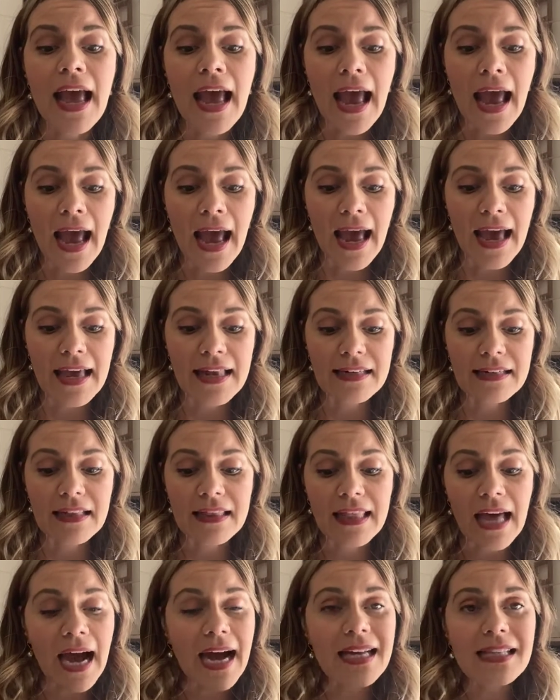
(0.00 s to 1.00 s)
And
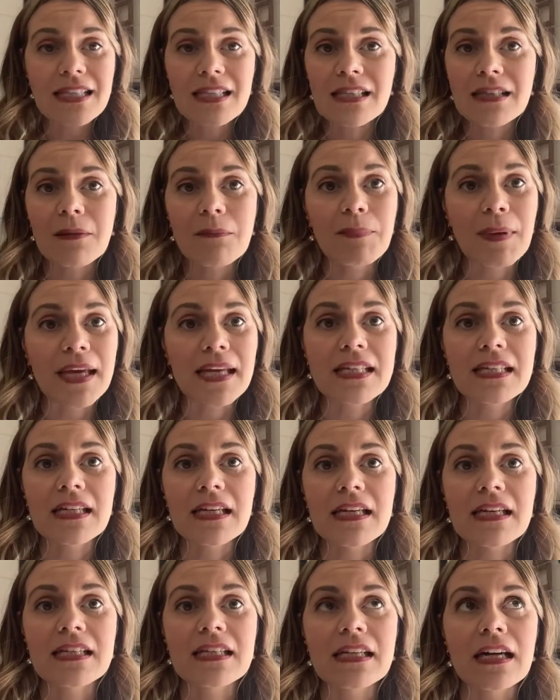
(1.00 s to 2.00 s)
that's the
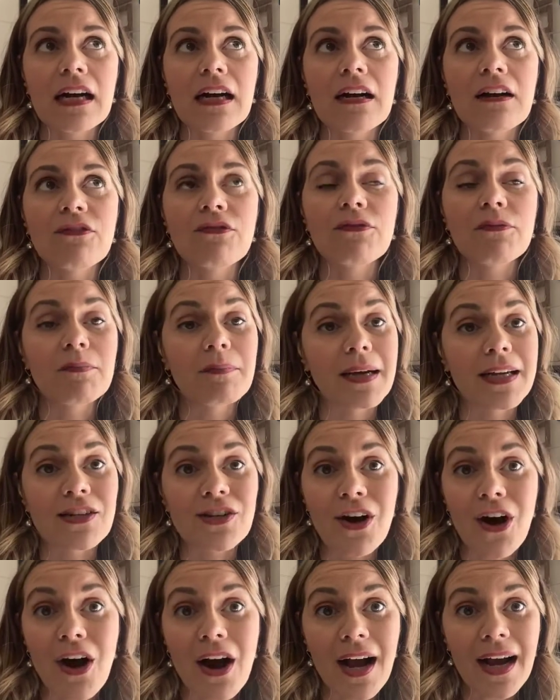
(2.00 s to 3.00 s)
basis of my
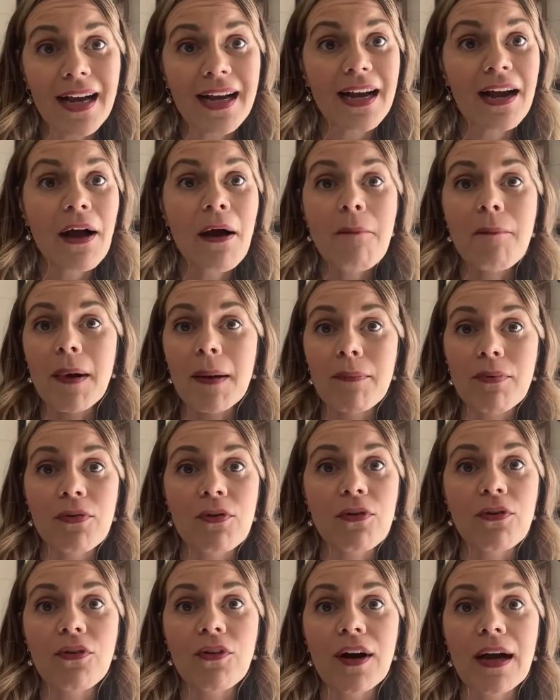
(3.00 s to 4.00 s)
talk, my
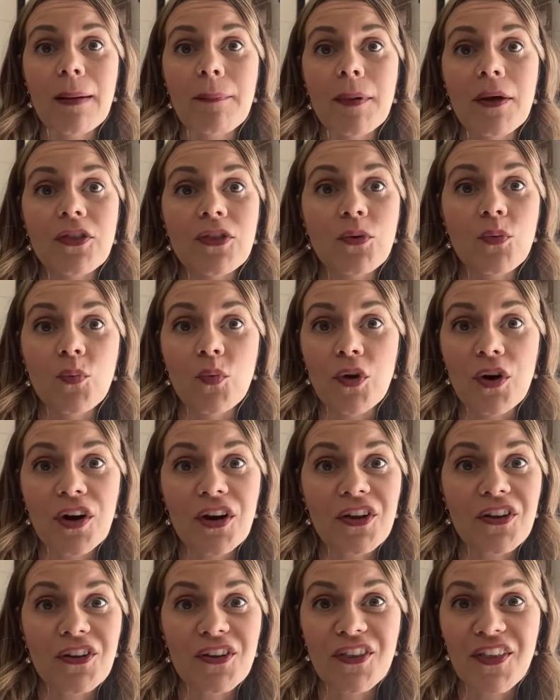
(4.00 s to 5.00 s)
program, the
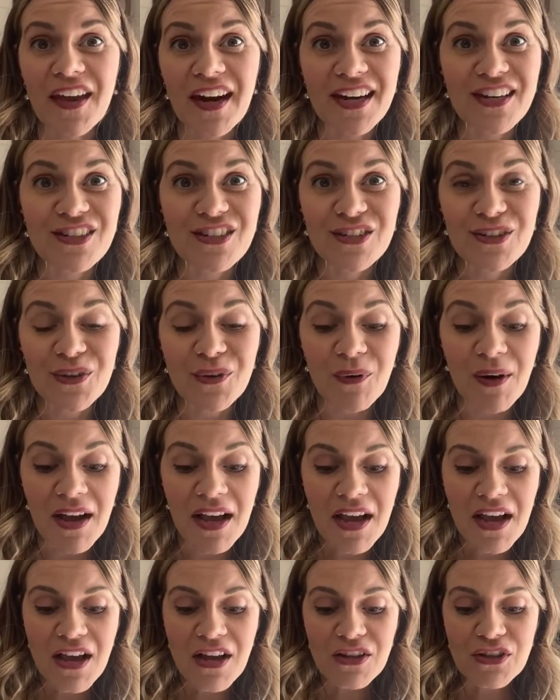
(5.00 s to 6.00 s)
work that I do.
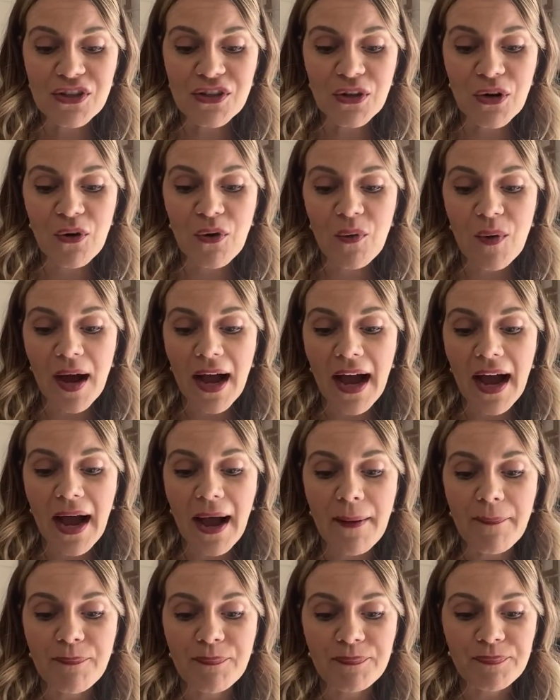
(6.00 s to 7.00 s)

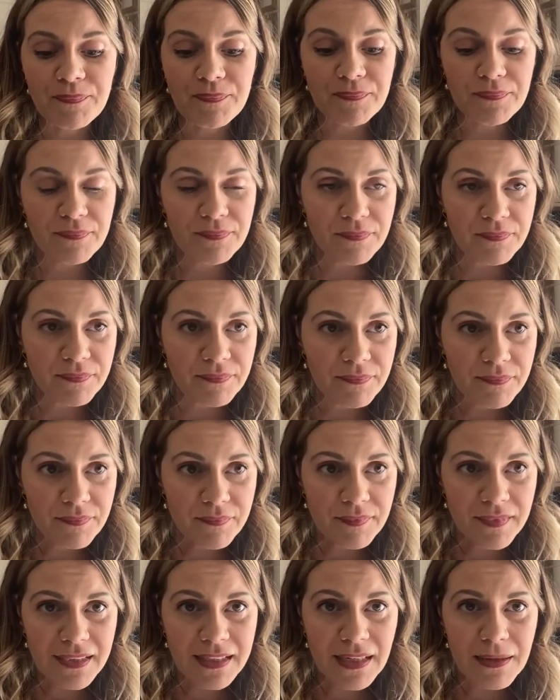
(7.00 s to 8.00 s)
So
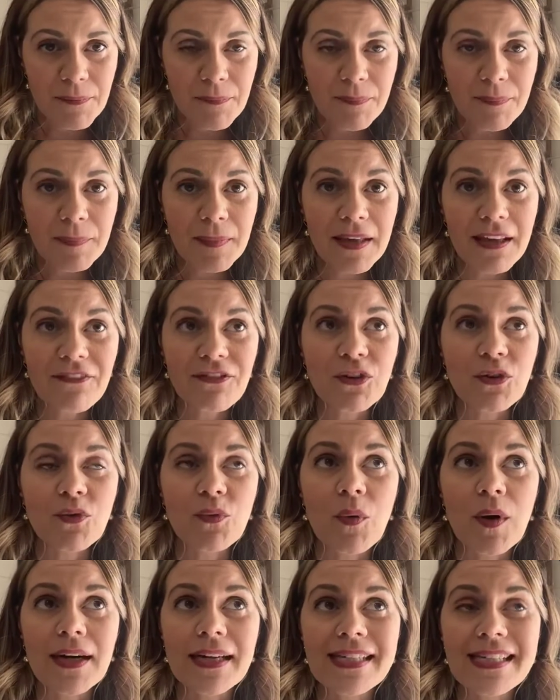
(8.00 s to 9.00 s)
if you
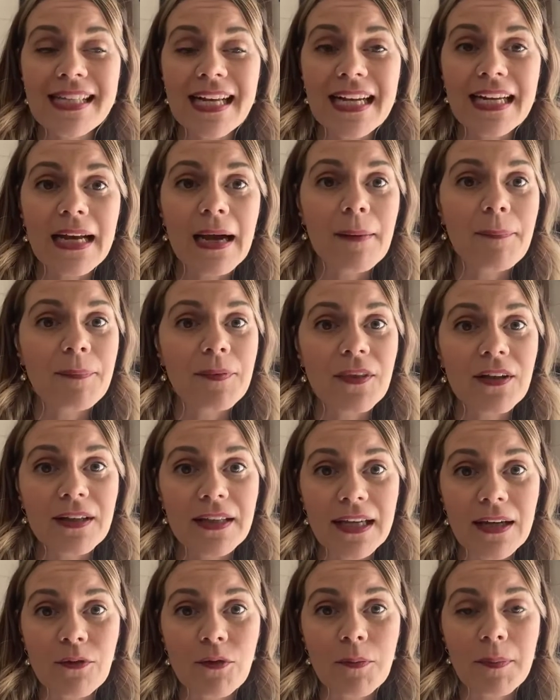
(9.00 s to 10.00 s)
want to sign up, the
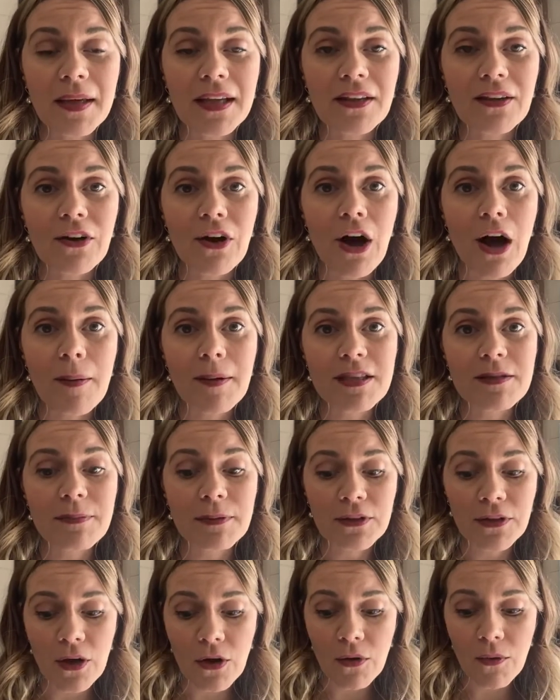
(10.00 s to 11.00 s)
link will be in the comments
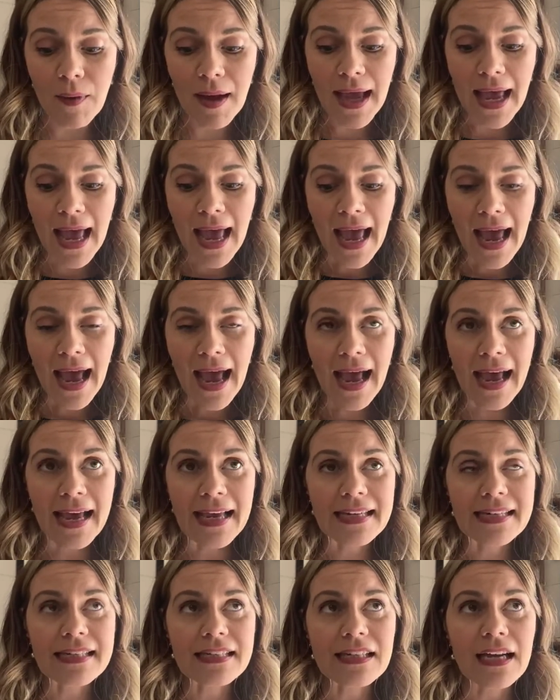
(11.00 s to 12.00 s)
below. And